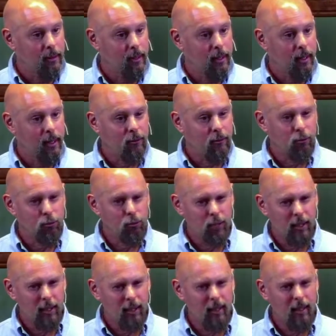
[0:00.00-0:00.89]
And
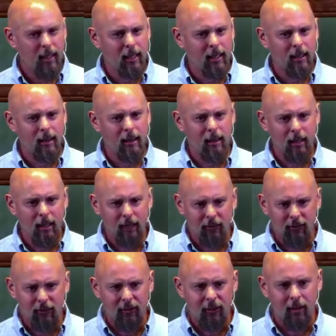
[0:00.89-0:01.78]
really
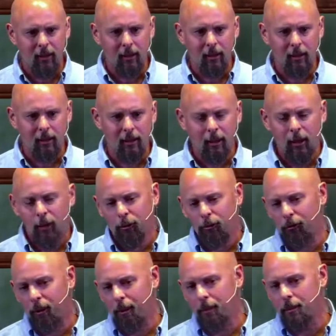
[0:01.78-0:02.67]
listen
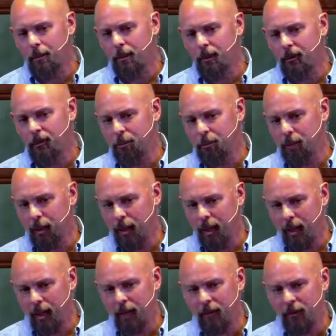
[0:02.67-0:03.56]
from this
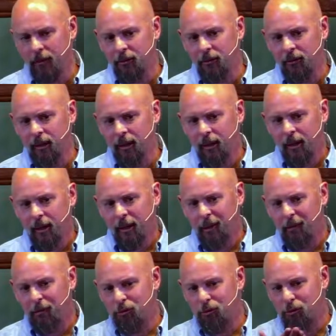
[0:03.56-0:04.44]
place
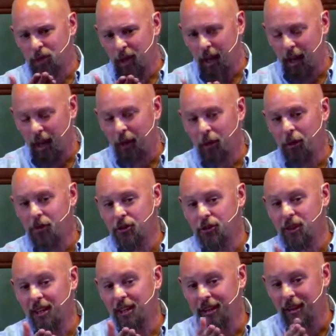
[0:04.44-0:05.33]
of
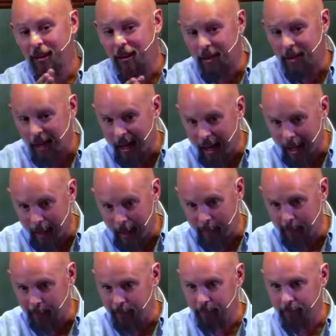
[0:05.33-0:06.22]
cherishing them,
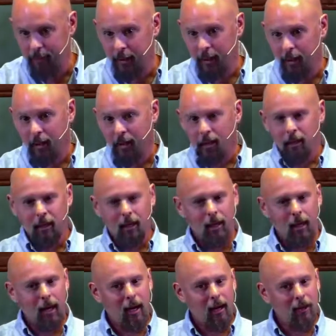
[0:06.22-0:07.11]

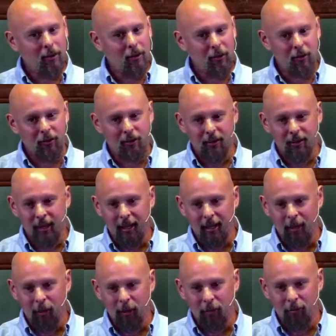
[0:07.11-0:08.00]
not
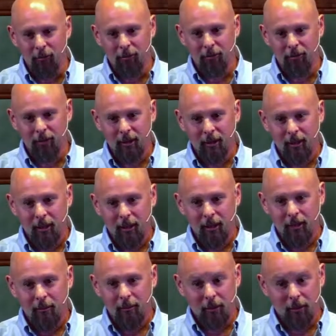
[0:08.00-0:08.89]
yourself,
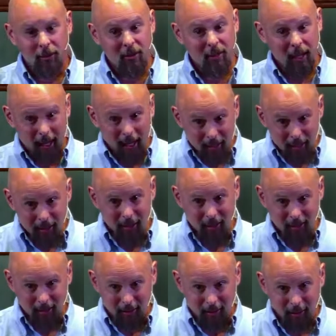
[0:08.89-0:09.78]

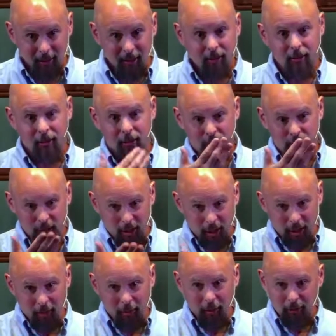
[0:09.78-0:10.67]
pretending to
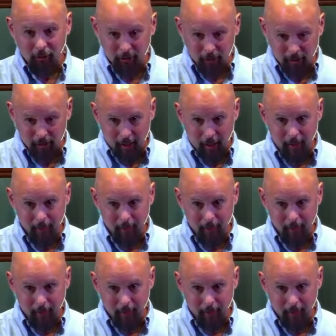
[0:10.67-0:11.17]
cherish them.